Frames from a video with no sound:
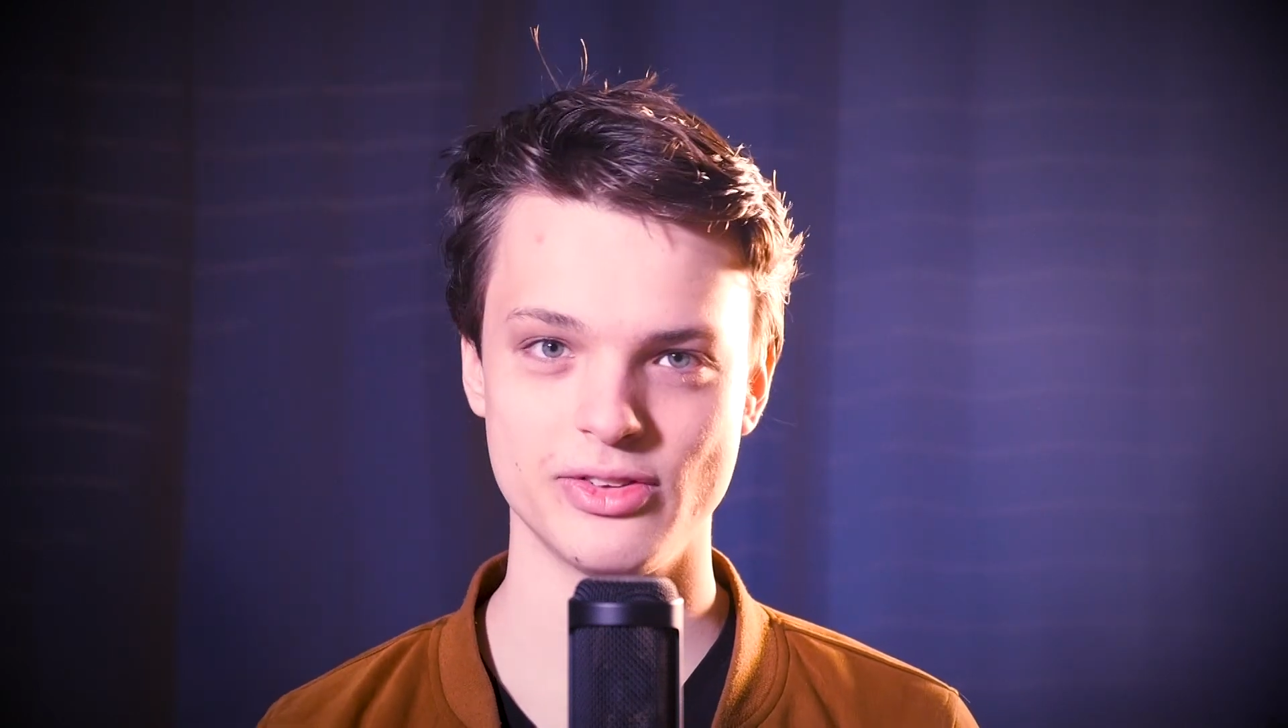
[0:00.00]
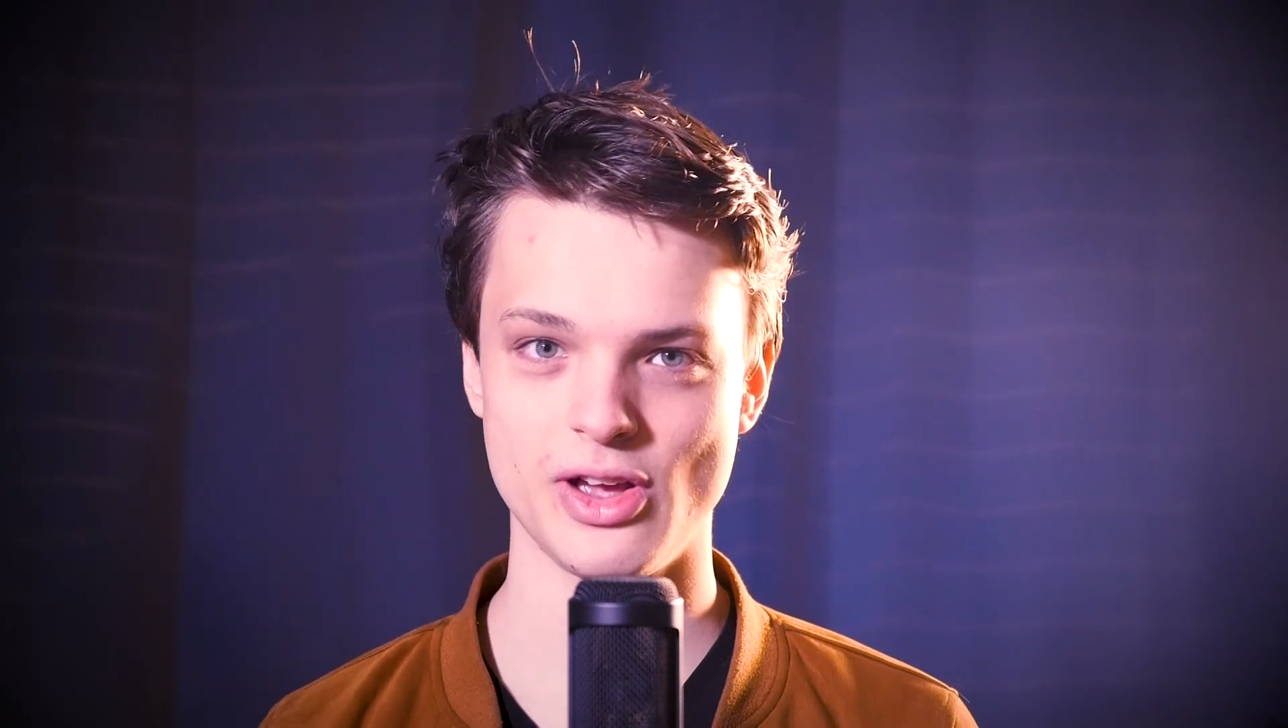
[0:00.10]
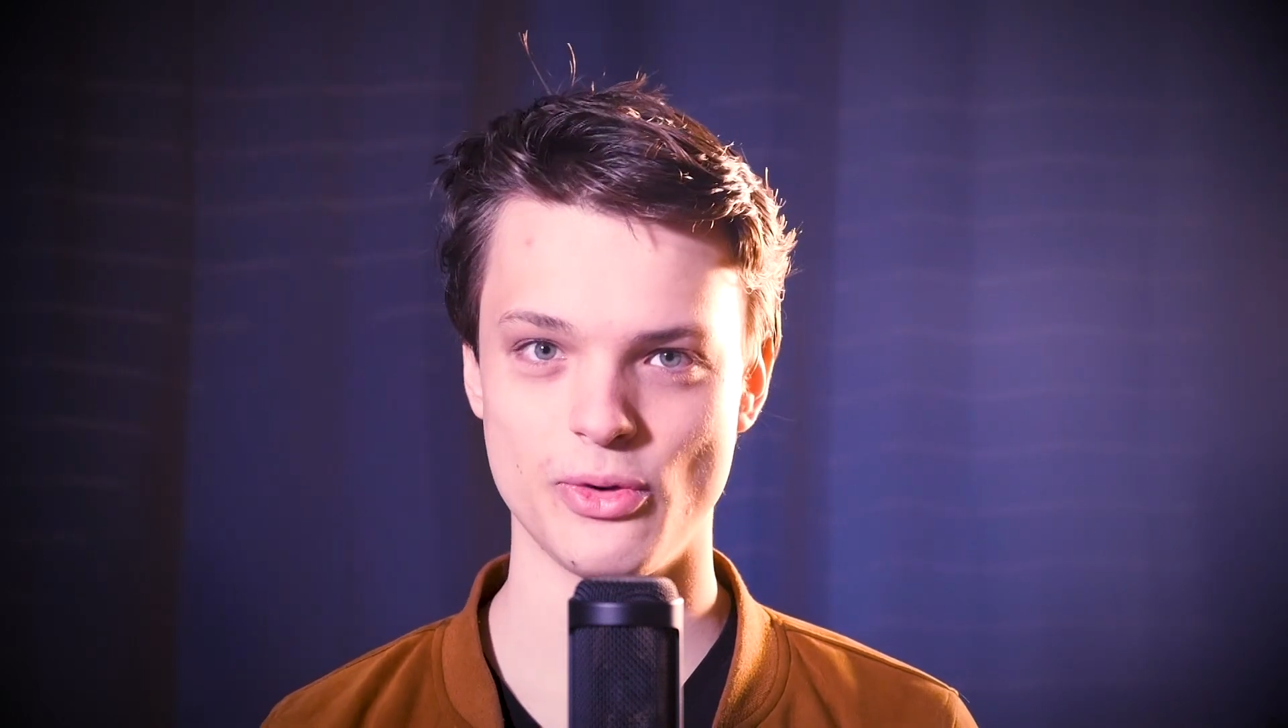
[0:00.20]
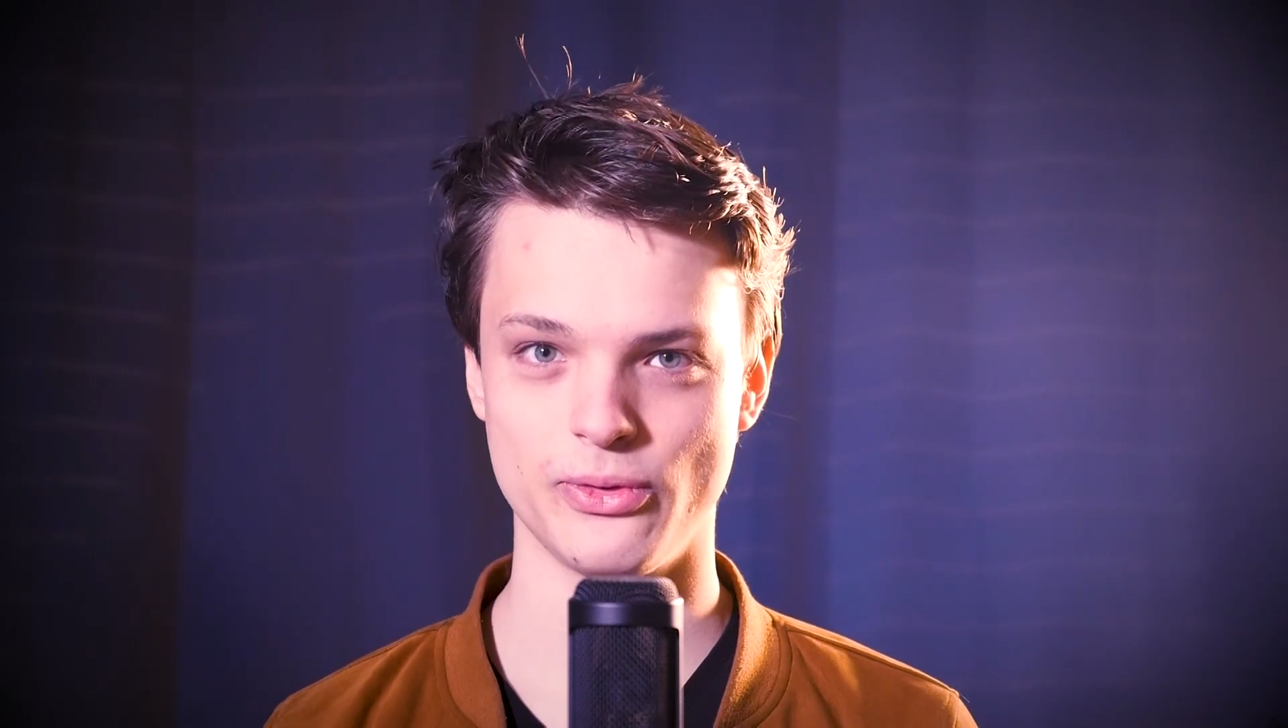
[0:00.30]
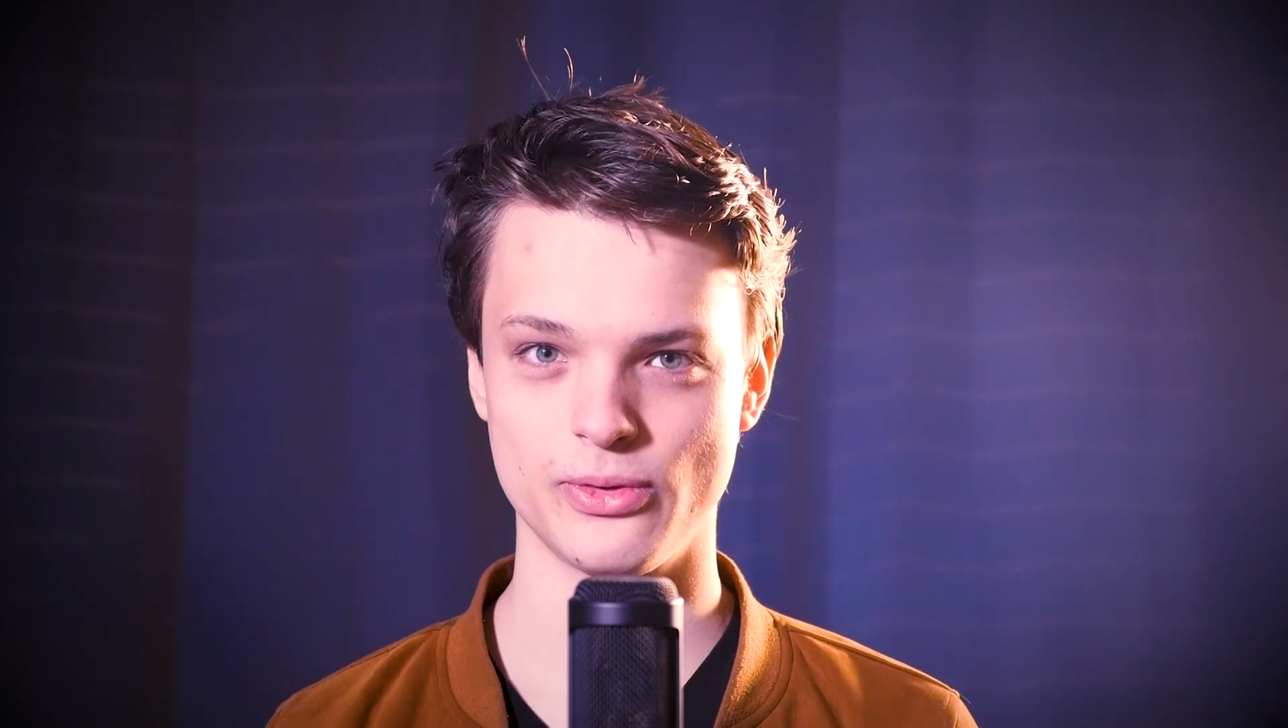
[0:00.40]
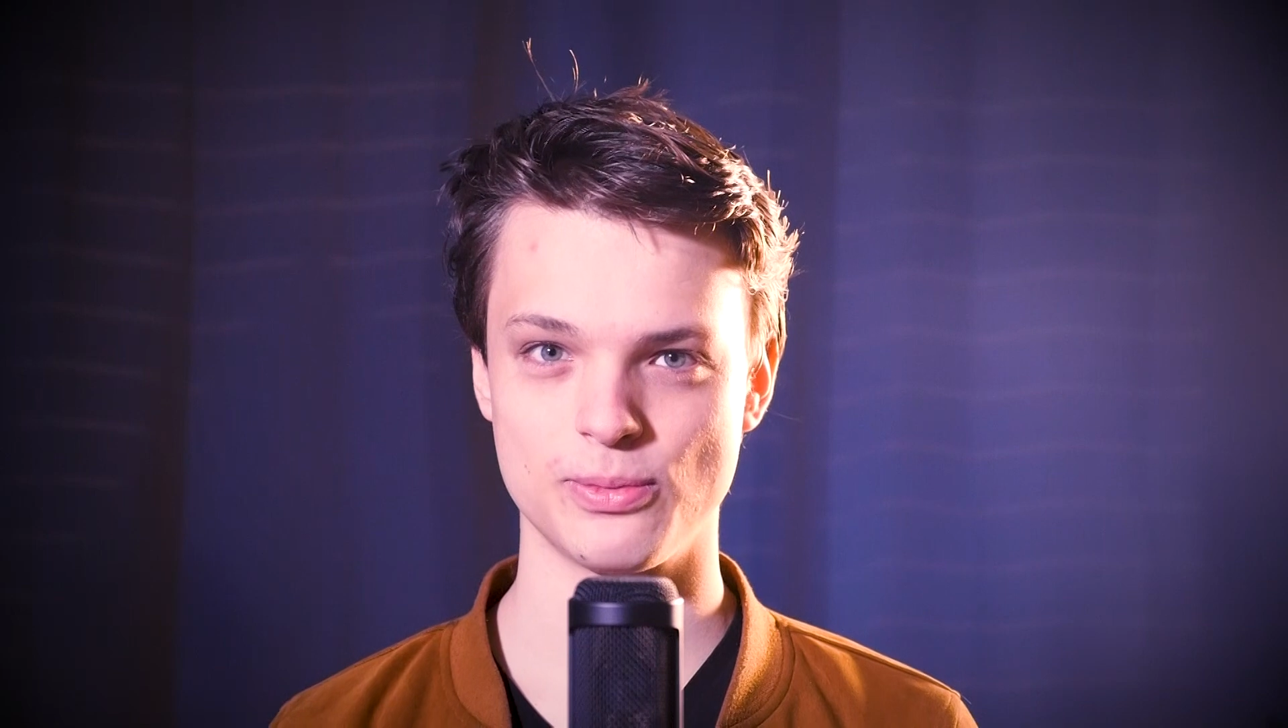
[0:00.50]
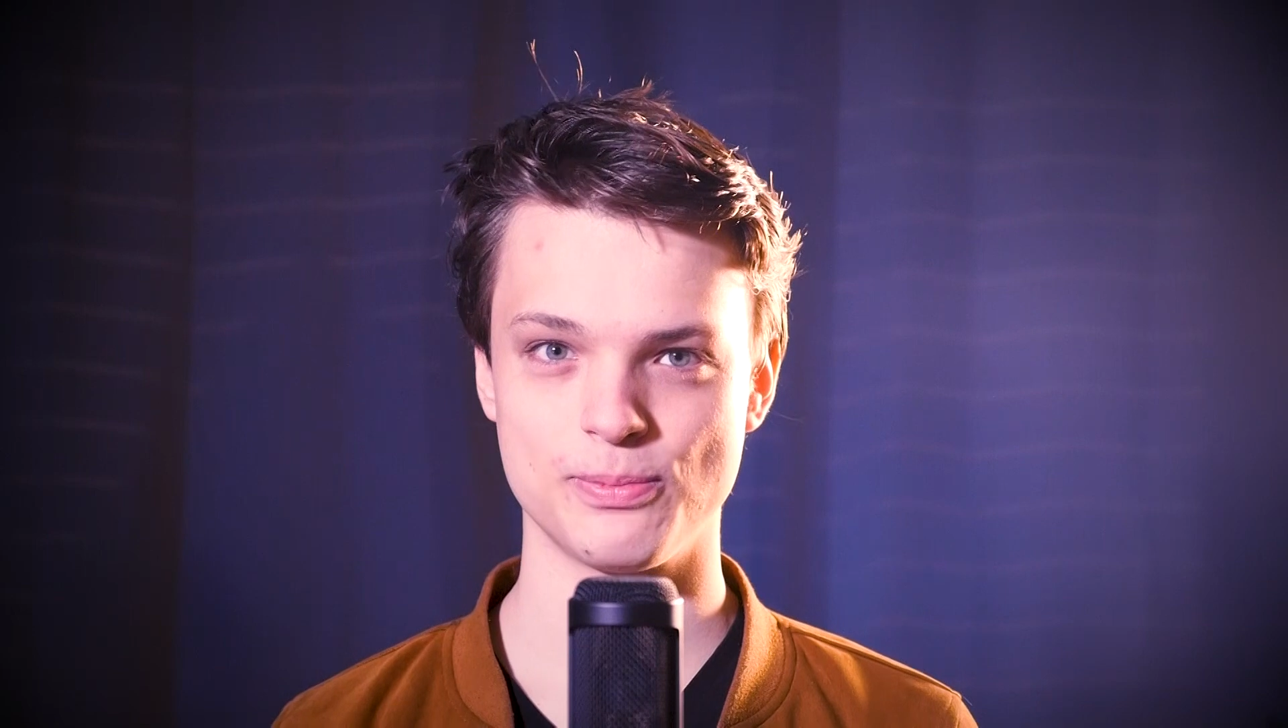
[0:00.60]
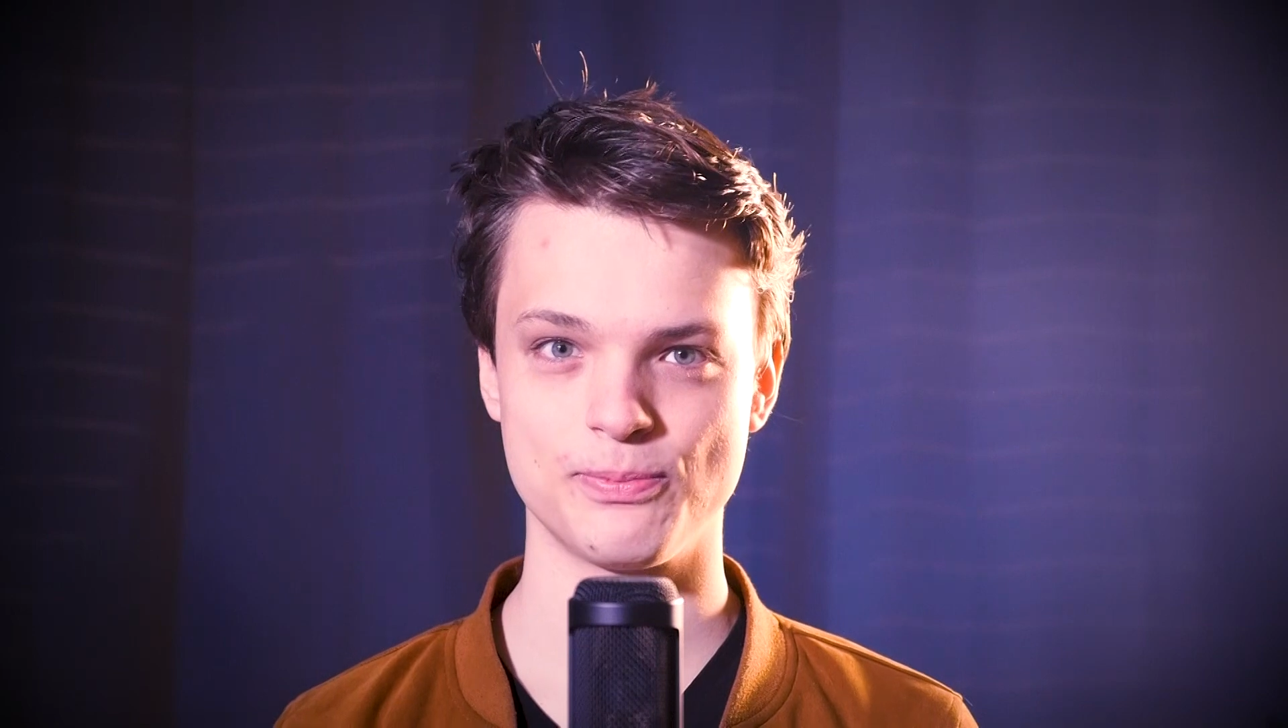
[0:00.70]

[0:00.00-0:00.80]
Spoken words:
sound.